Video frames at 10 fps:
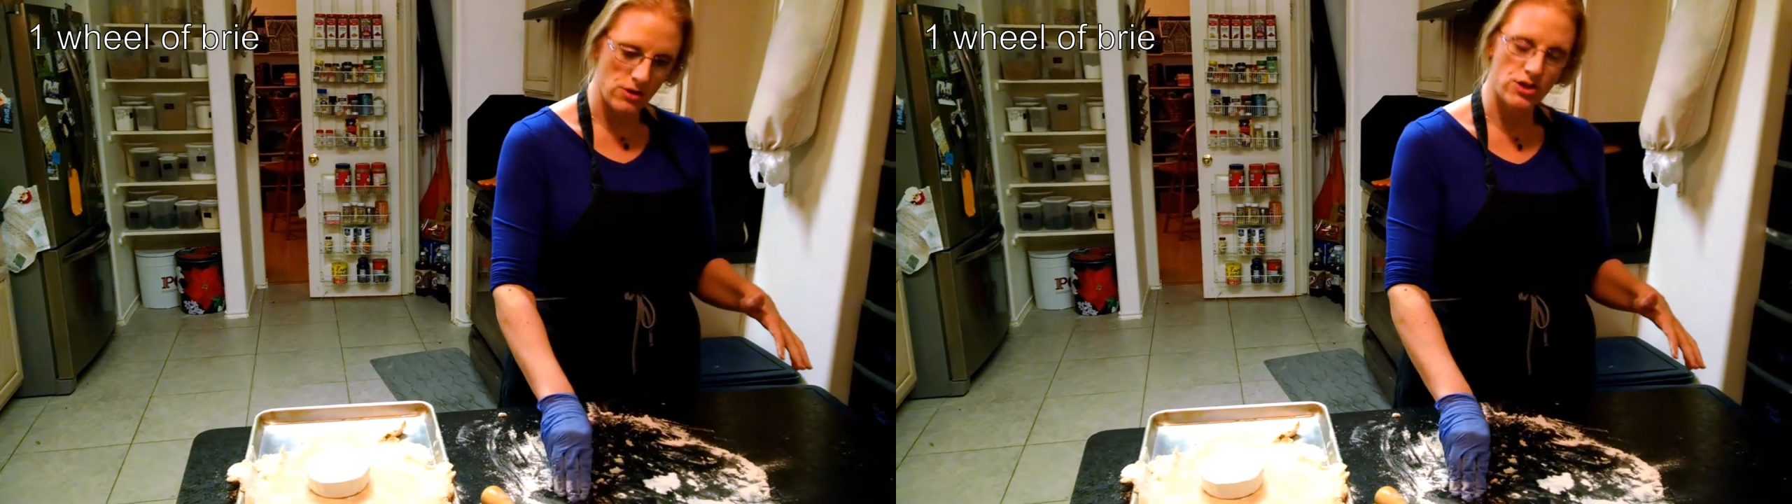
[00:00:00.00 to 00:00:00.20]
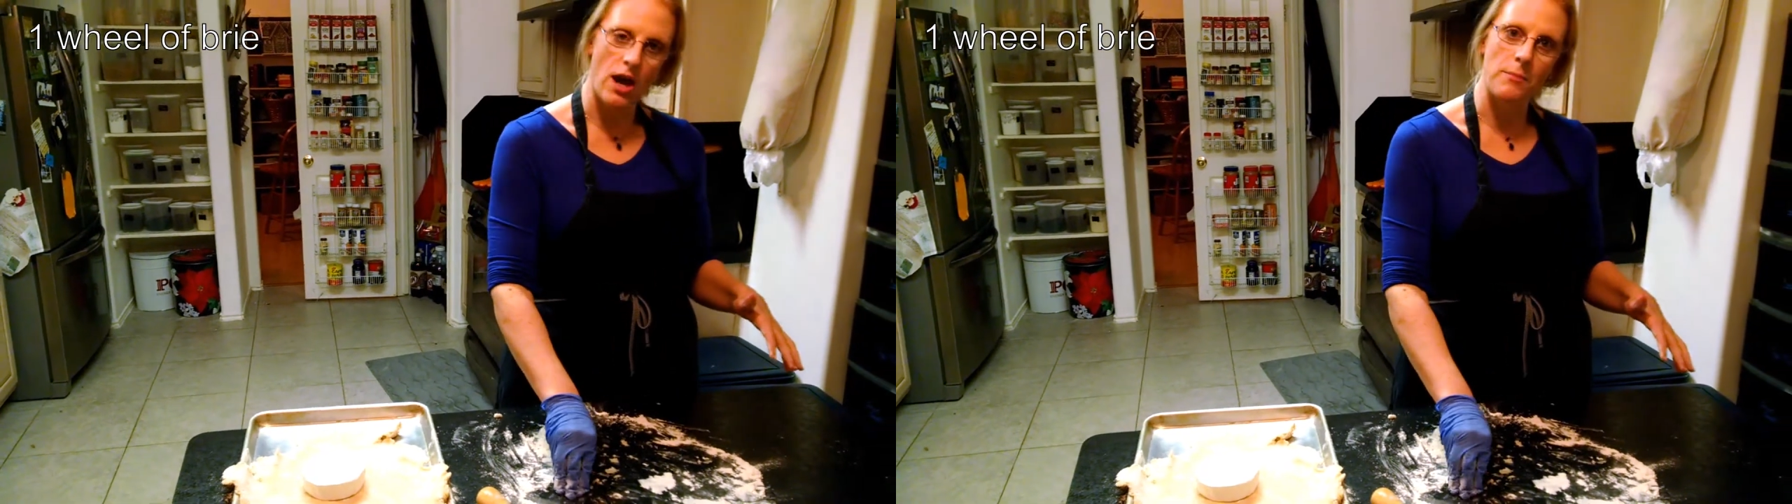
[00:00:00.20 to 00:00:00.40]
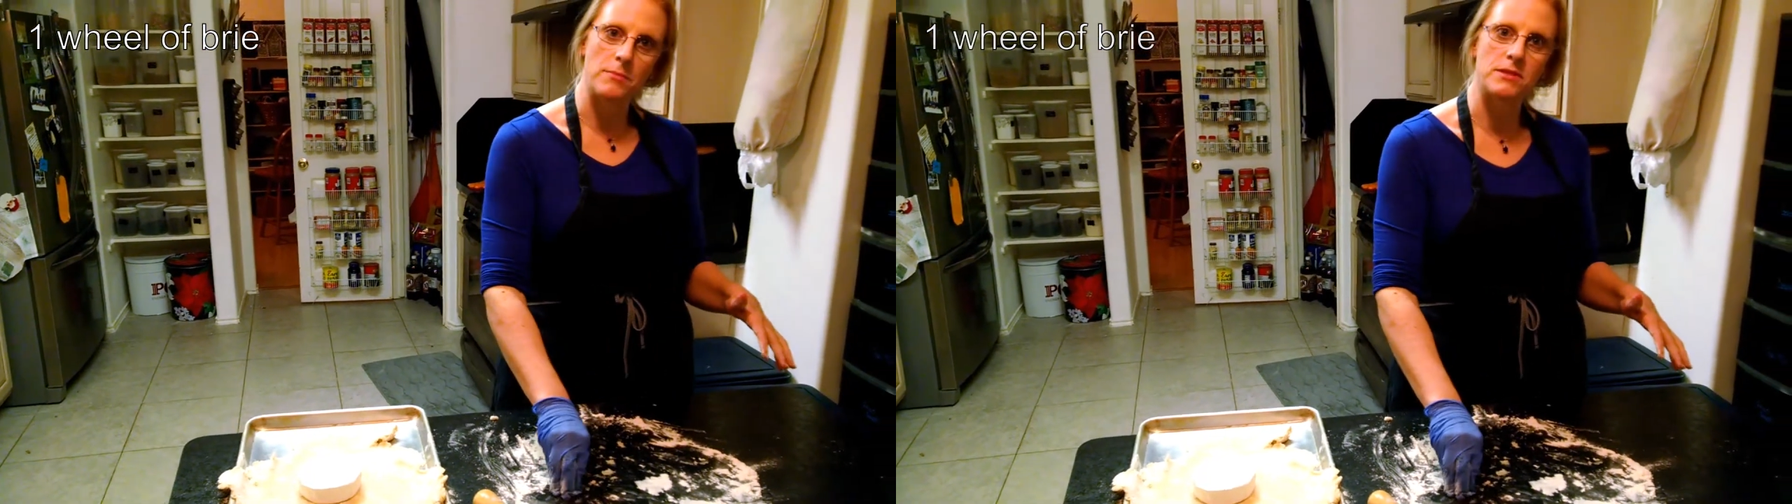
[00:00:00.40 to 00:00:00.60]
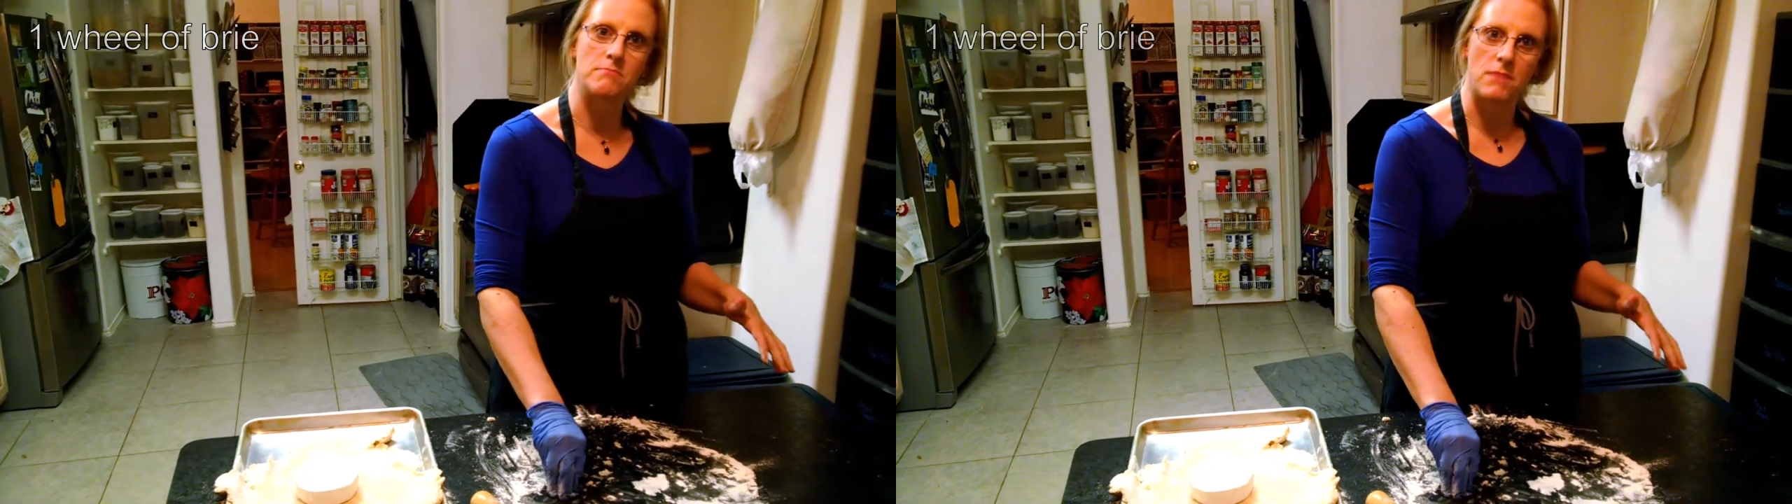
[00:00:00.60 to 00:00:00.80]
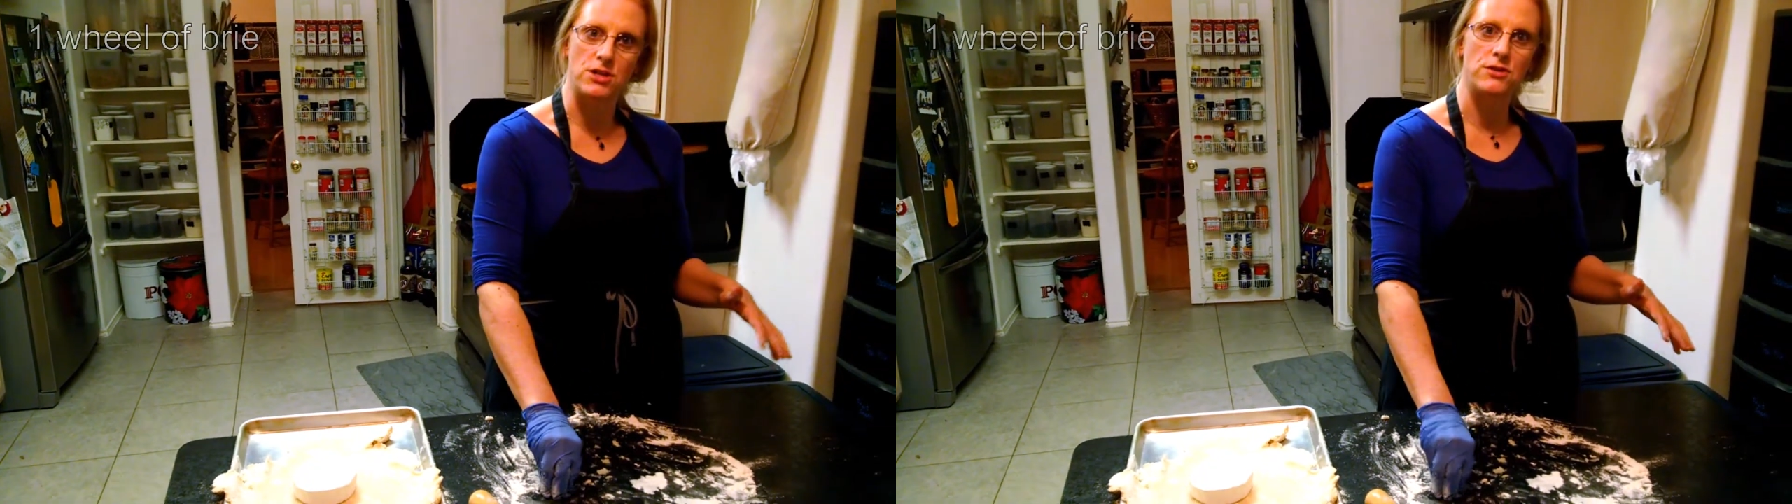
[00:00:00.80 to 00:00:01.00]
chop up
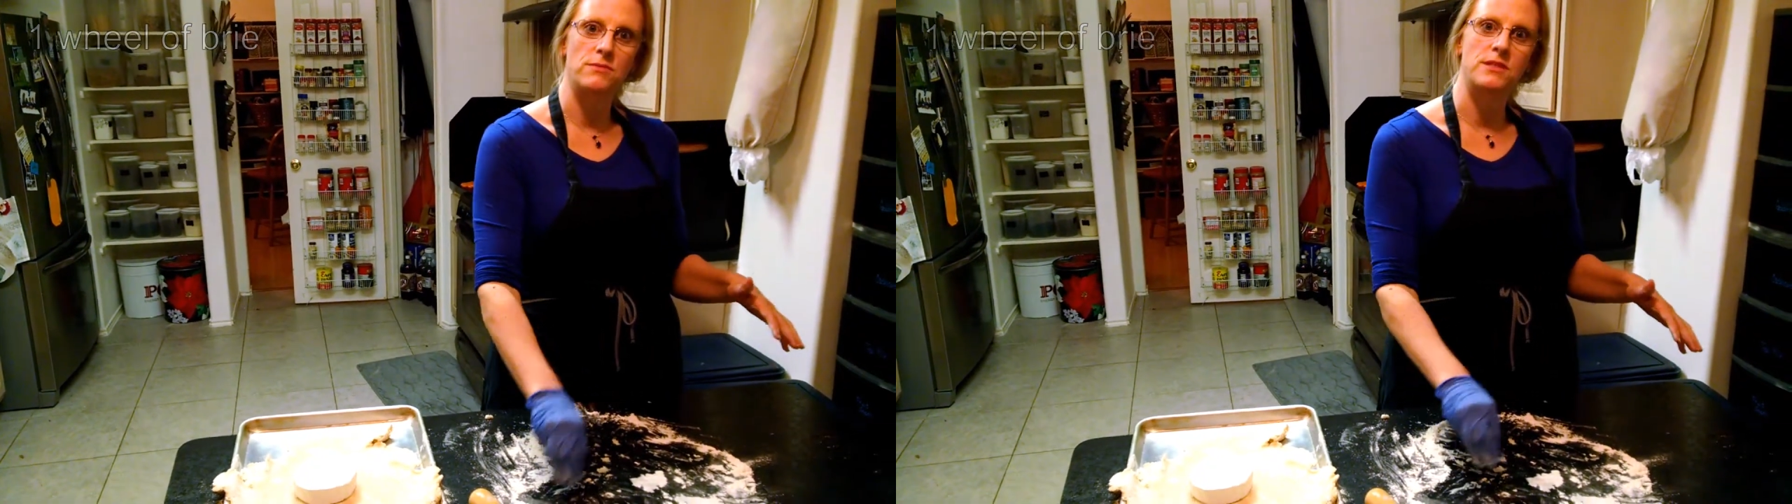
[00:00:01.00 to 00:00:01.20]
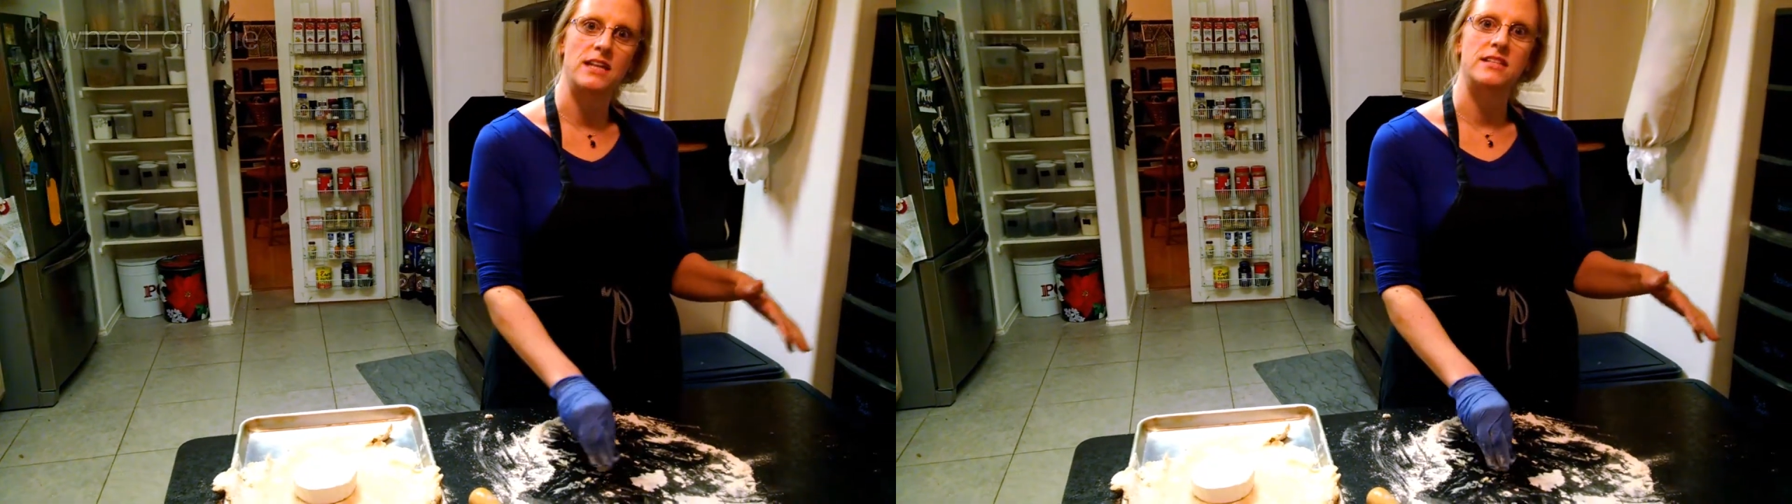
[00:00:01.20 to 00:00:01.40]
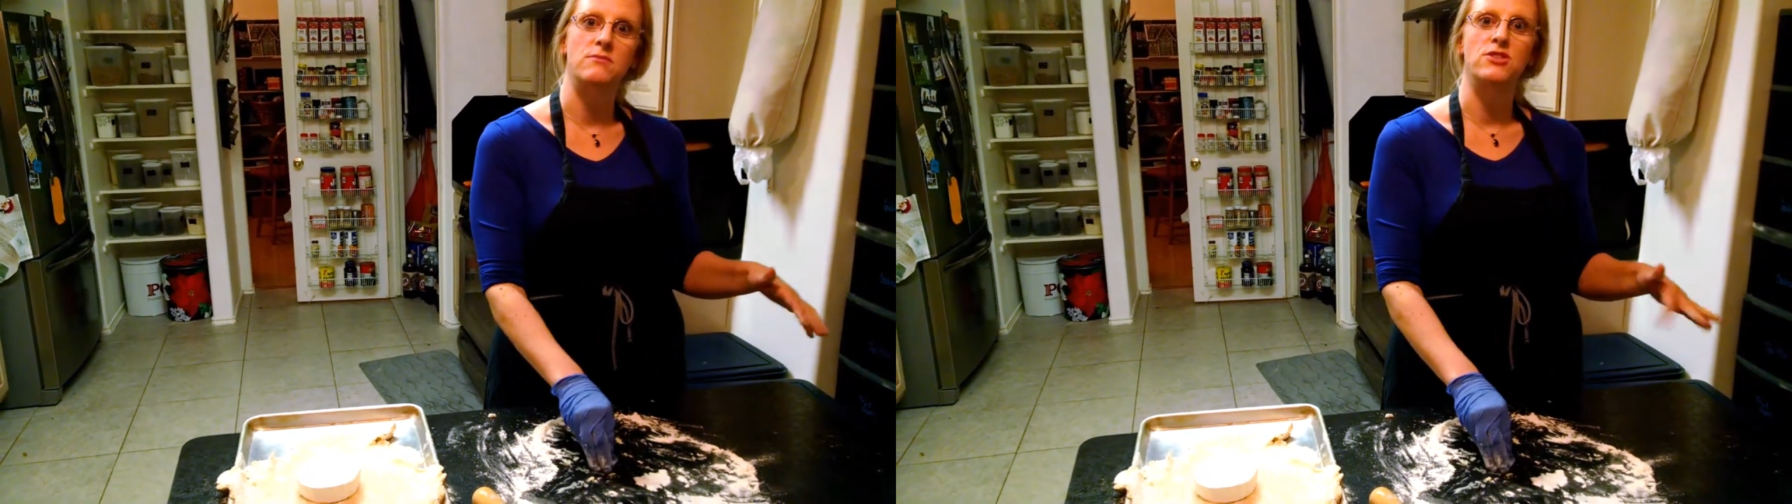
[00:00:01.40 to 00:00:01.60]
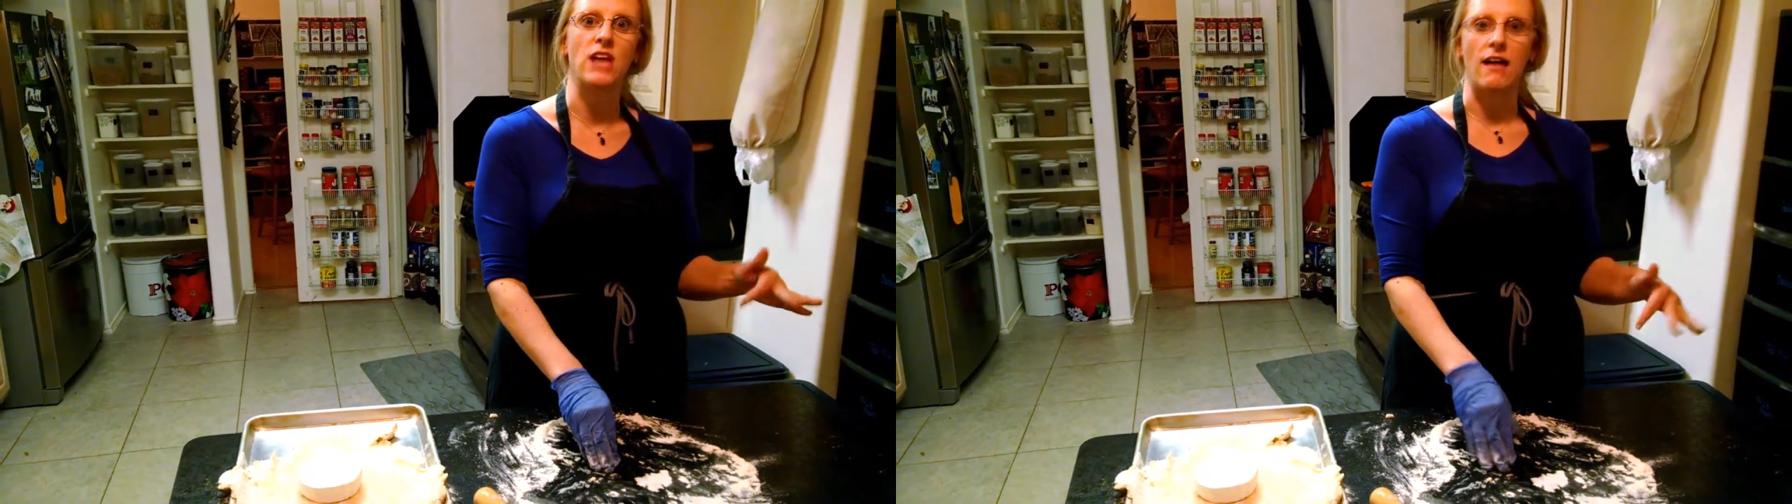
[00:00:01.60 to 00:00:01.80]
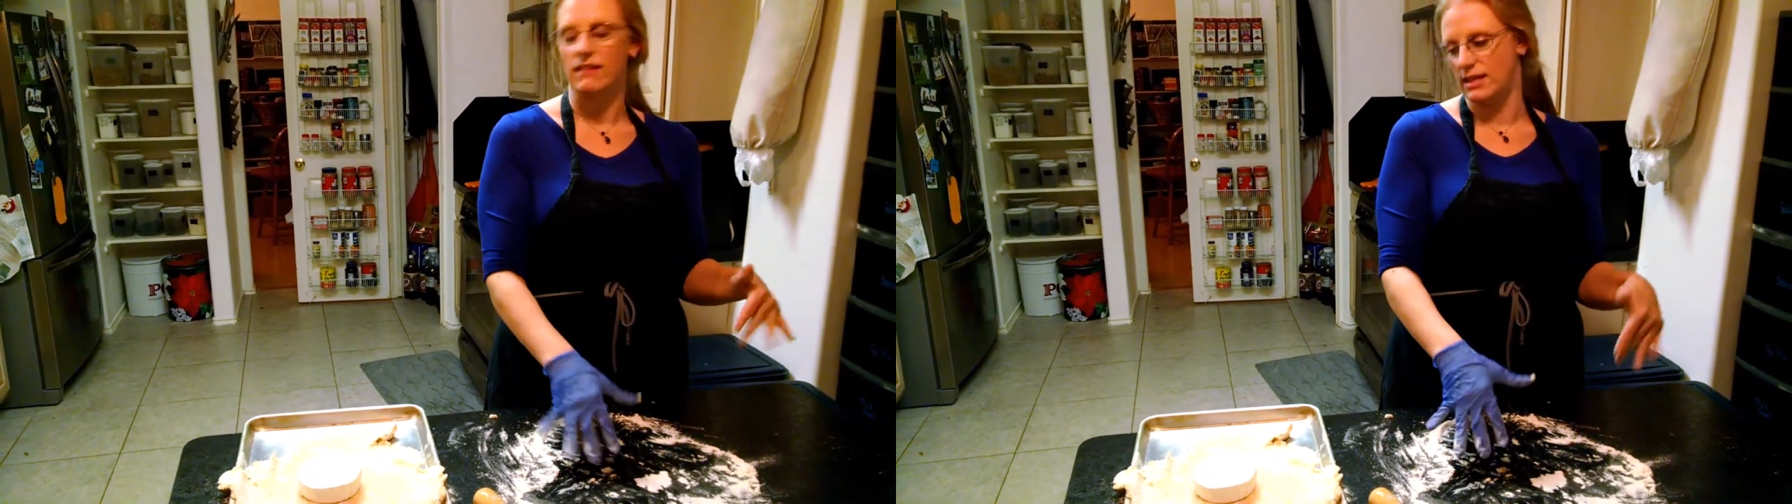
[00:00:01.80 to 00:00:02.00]
some mushrooms and some
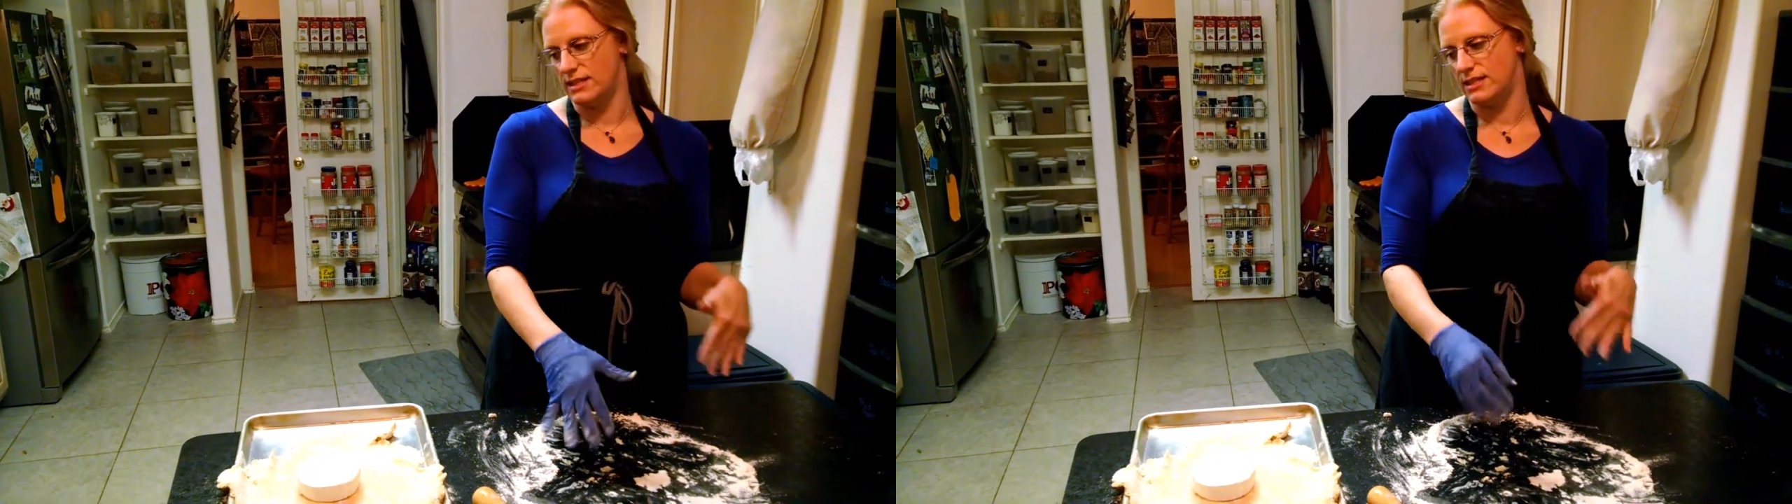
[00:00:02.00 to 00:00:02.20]
shallots